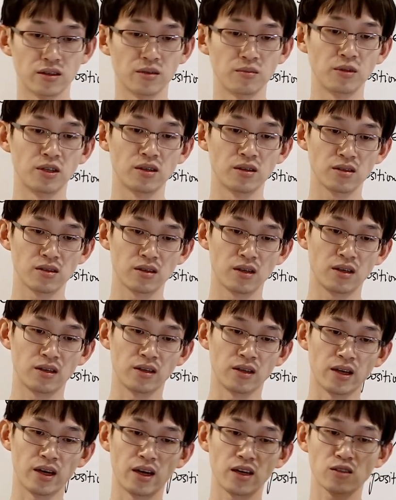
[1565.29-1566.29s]
It means that
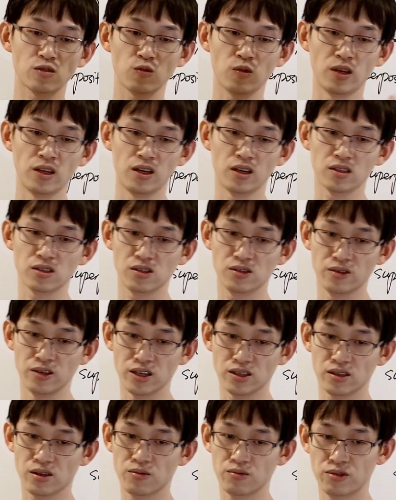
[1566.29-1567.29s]
the x1, x2,
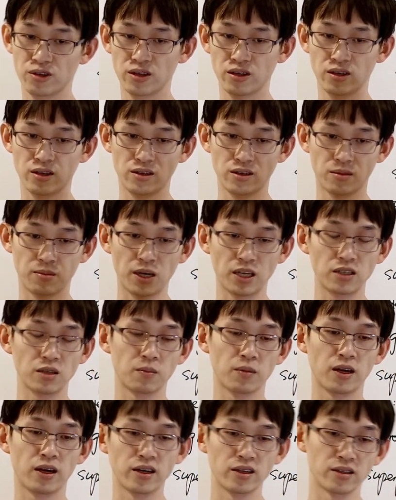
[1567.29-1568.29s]
x3, they're
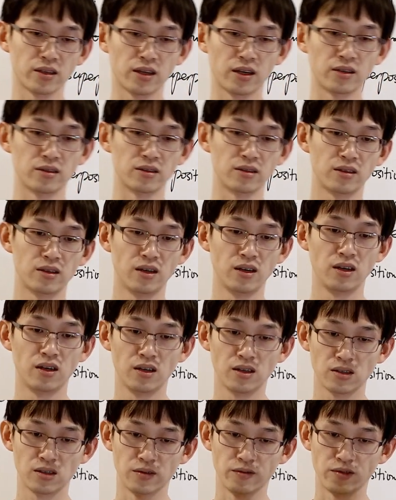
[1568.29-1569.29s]
multiplied together.
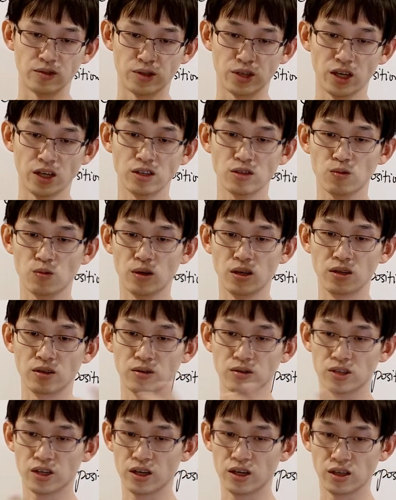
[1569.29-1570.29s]
So if you change one,
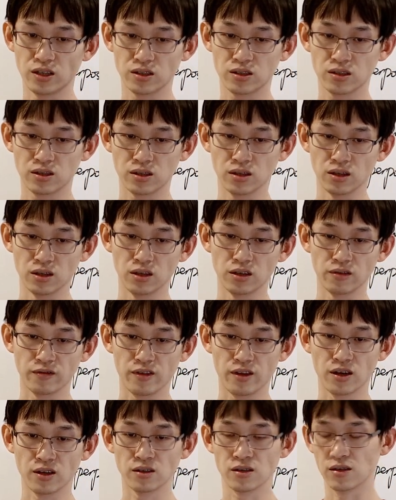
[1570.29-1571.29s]
you change a lot of
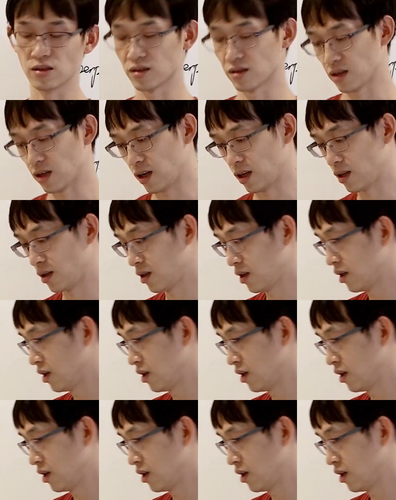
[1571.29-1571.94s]
things inside.